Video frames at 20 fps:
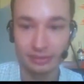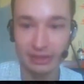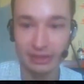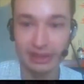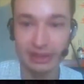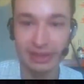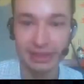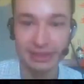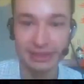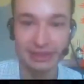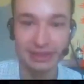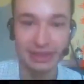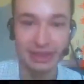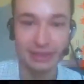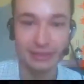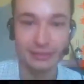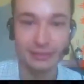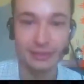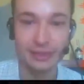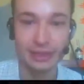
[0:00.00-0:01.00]
Yeah, it's
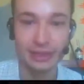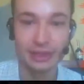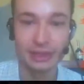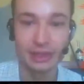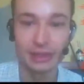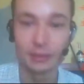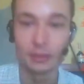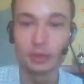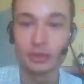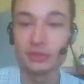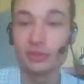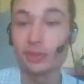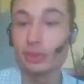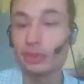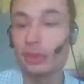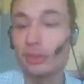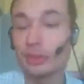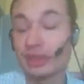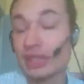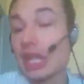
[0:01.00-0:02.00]
stealth. Was
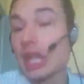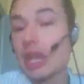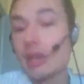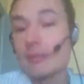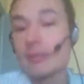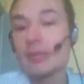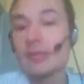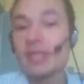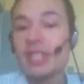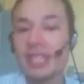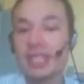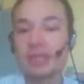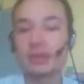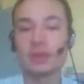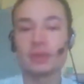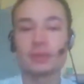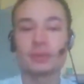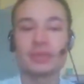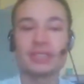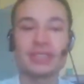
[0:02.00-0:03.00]
wondering, maybe he
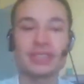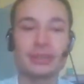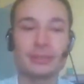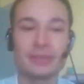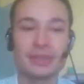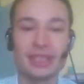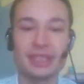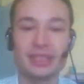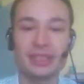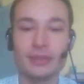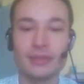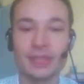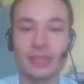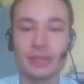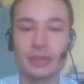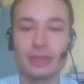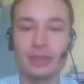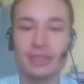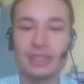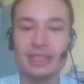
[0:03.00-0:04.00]
could try some kind of an
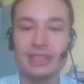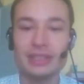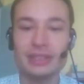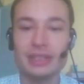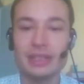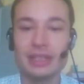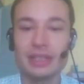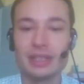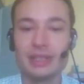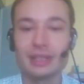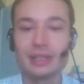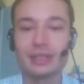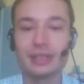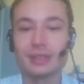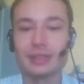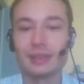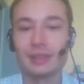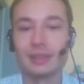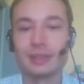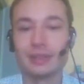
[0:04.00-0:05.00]
all-in
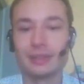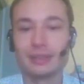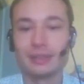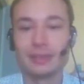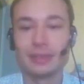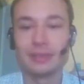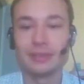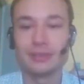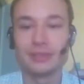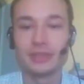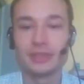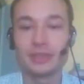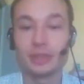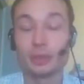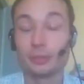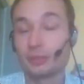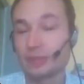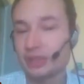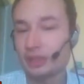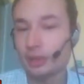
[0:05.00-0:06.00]
with the
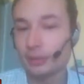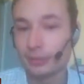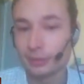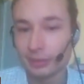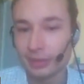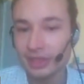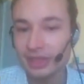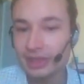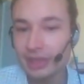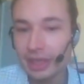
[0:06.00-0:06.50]
torpedo upgrade.